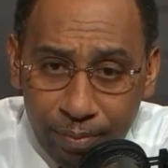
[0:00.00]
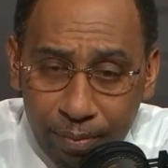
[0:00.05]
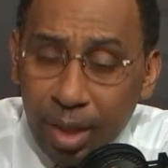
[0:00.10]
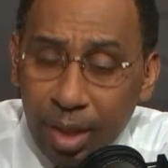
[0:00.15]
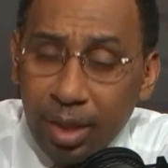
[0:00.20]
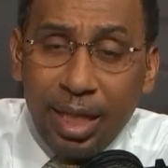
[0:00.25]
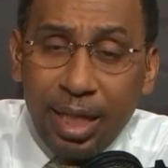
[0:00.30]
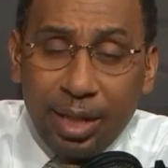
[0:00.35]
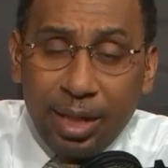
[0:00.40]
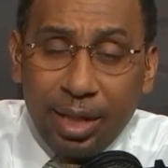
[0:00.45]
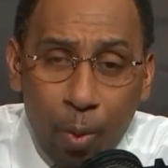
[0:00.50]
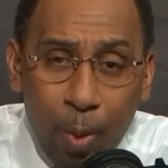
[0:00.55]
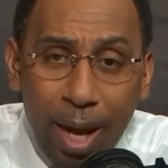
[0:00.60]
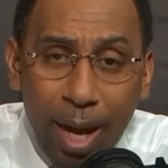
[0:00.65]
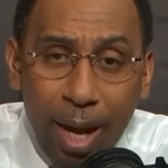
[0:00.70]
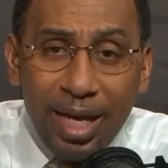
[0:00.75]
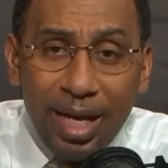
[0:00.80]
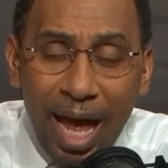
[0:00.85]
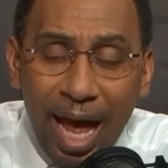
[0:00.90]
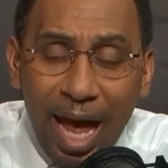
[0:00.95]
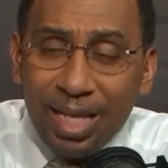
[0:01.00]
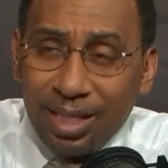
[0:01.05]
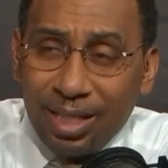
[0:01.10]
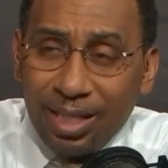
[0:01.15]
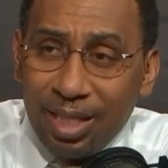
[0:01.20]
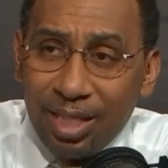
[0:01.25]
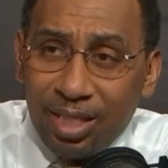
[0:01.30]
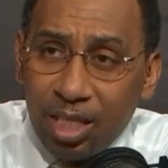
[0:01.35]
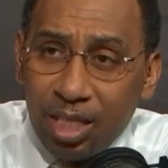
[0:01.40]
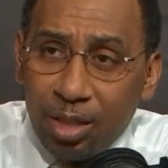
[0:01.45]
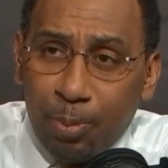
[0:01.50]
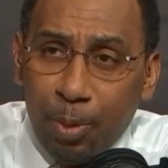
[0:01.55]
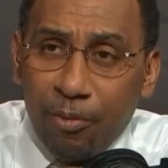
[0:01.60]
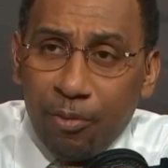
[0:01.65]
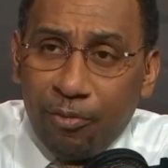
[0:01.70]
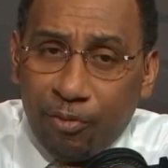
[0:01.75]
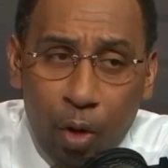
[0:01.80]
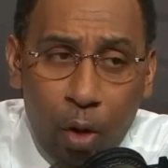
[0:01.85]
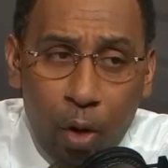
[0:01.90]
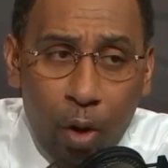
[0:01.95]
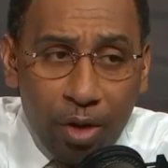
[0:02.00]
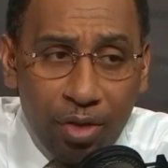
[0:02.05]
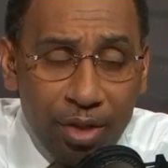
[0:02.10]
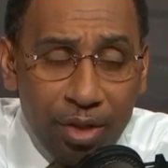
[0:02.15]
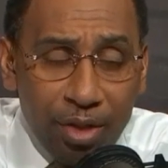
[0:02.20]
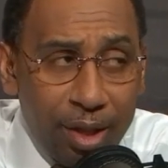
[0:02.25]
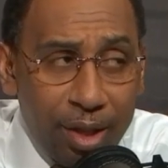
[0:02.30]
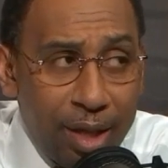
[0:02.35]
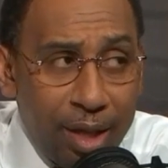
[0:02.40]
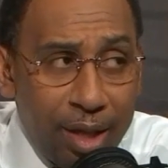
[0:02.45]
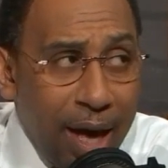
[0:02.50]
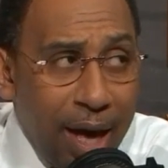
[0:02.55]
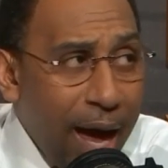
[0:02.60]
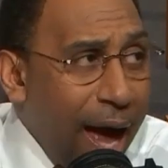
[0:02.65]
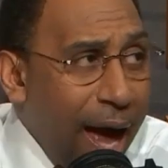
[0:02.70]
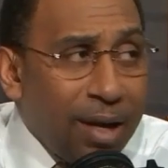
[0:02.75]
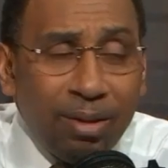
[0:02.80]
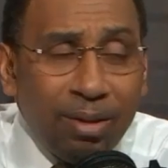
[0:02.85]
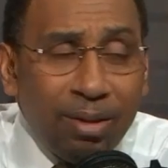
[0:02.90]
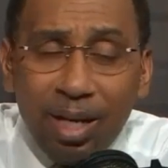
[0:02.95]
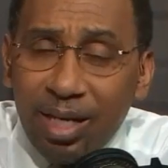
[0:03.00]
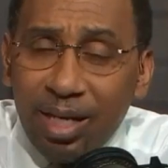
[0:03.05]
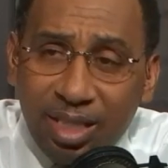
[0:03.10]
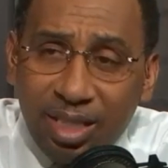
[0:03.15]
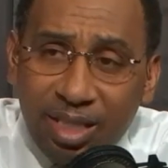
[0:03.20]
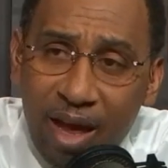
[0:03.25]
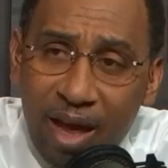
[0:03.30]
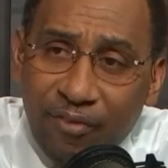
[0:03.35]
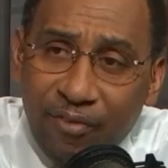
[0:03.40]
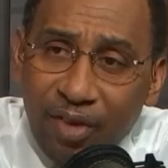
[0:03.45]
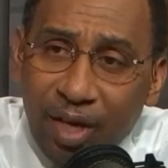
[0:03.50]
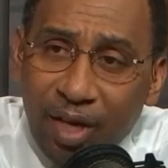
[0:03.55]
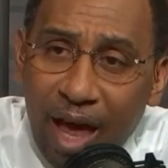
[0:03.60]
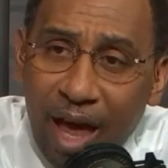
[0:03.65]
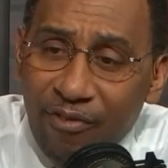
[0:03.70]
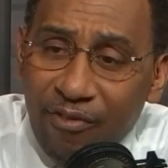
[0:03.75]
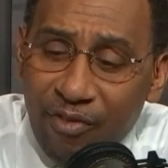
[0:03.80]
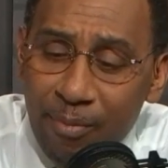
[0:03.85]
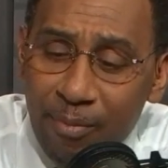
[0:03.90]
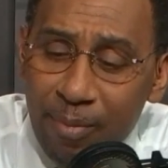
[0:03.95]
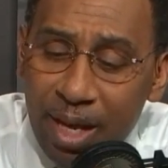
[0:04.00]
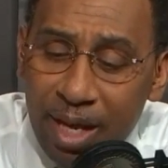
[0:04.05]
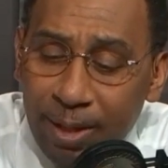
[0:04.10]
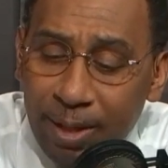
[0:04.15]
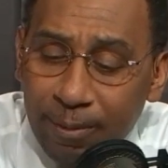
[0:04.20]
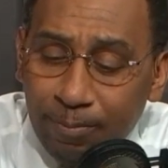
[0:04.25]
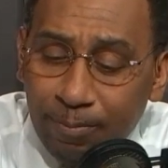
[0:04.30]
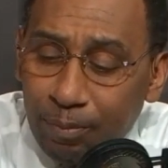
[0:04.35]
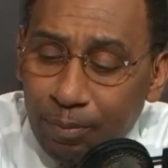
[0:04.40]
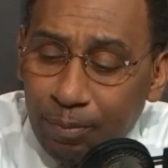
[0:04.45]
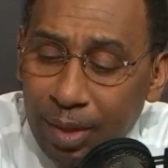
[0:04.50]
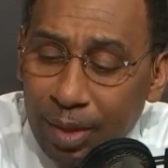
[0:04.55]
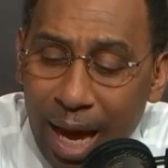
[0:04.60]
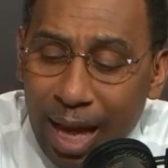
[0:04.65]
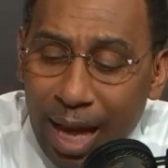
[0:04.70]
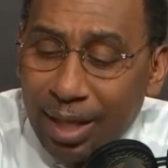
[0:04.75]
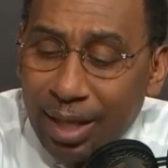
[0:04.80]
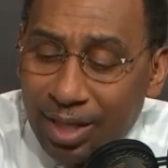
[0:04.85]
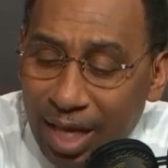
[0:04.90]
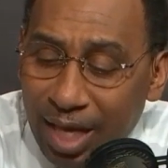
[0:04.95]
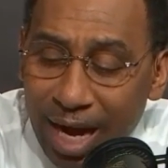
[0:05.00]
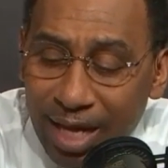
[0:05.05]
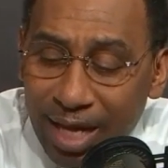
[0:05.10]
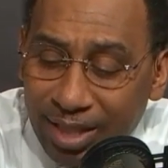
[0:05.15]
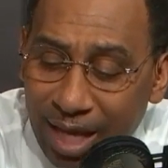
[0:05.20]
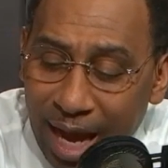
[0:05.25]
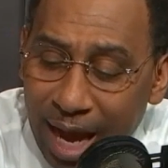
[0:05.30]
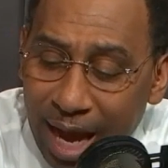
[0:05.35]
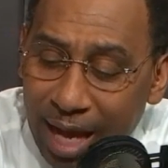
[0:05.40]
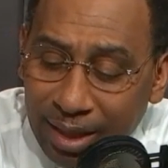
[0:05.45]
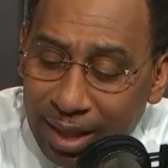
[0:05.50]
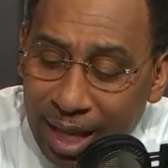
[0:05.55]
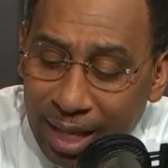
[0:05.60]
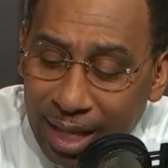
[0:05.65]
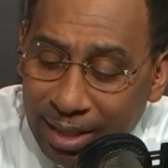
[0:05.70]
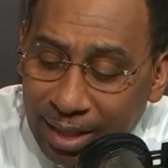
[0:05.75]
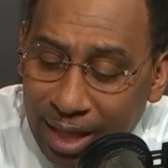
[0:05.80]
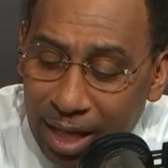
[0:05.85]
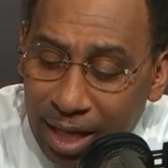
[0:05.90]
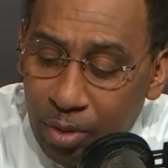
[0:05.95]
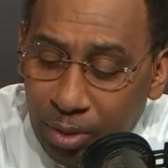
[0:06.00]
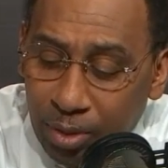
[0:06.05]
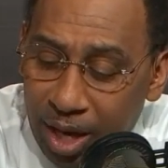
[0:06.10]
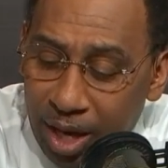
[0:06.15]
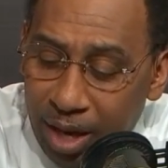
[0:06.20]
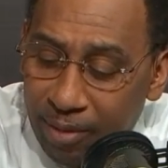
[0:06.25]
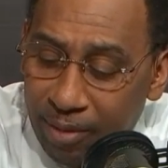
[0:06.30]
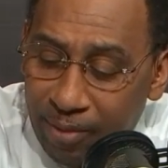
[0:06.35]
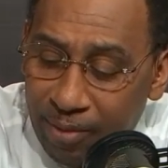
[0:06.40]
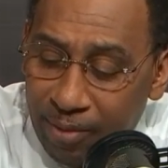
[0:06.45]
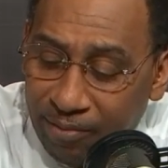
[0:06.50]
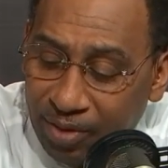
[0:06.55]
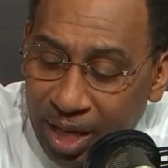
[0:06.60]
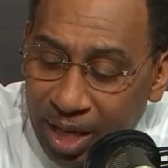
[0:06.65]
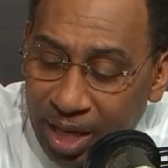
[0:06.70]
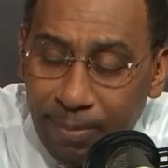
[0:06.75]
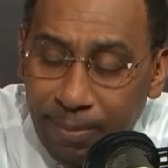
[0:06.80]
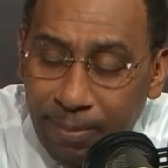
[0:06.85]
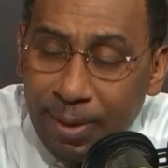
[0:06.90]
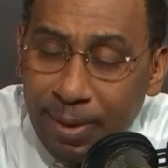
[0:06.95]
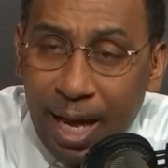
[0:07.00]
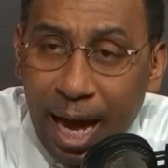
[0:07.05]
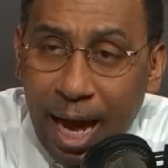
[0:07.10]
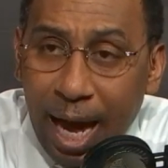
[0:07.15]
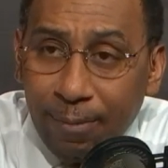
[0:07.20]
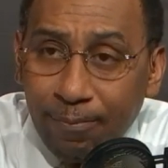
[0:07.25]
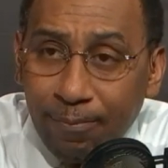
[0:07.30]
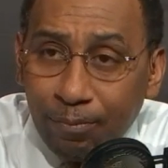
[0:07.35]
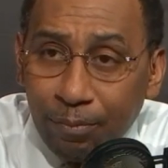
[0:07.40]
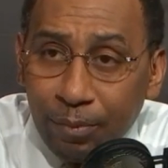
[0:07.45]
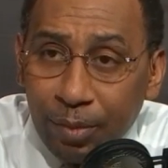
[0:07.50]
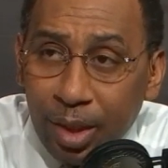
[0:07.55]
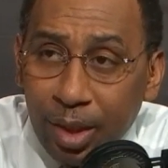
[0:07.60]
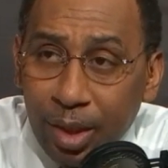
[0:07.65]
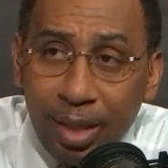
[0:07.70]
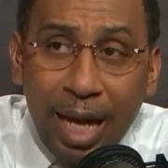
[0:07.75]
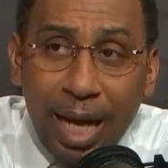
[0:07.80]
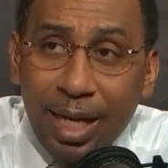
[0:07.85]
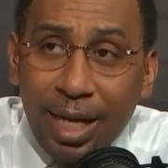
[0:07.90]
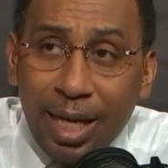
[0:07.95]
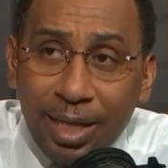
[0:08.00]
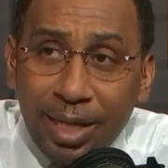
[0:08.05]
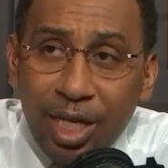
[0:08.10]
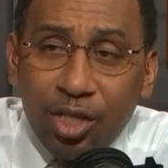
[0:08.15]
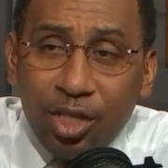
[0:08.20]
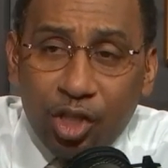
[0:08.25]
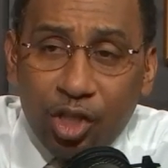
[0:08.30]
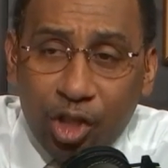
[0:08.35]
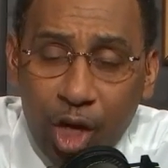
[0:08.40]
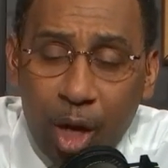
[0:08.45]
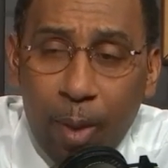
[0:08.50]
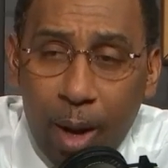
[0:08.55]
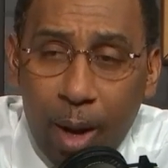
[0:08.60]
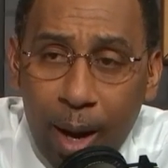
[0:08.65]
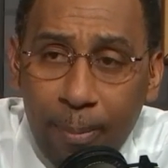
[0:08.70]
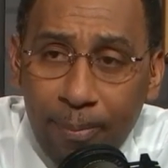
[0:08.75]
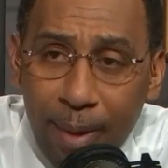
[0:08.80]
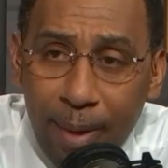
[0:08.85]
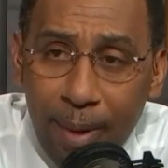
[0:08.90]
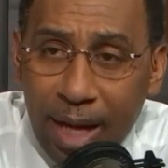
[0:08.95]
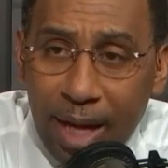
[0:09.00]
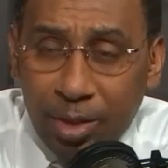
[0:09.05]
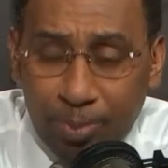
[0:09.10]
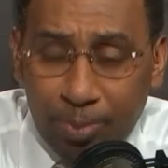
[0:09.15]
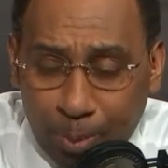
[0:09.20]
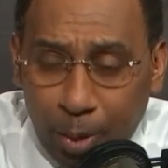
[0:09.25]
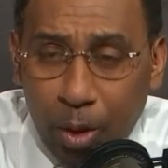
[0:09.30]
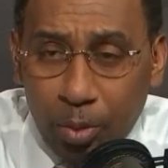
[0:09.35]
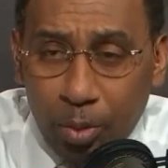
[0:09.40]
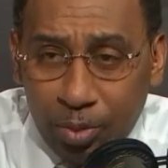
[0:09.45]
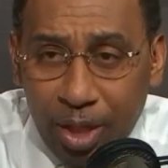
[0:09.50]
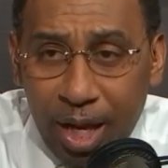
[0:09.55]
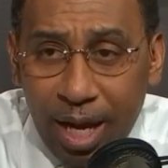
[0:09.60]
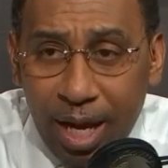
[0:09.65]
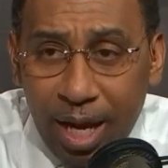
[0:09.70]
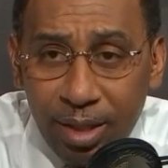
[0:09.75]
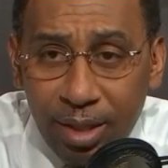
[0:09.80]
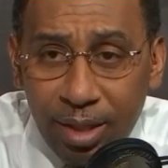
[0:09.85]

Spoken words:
that Dwayne Haskins has put forth, I don't understand for the life of me how the Giants are acting like they don't care if they get him or not. Now, they did show up at his pro day.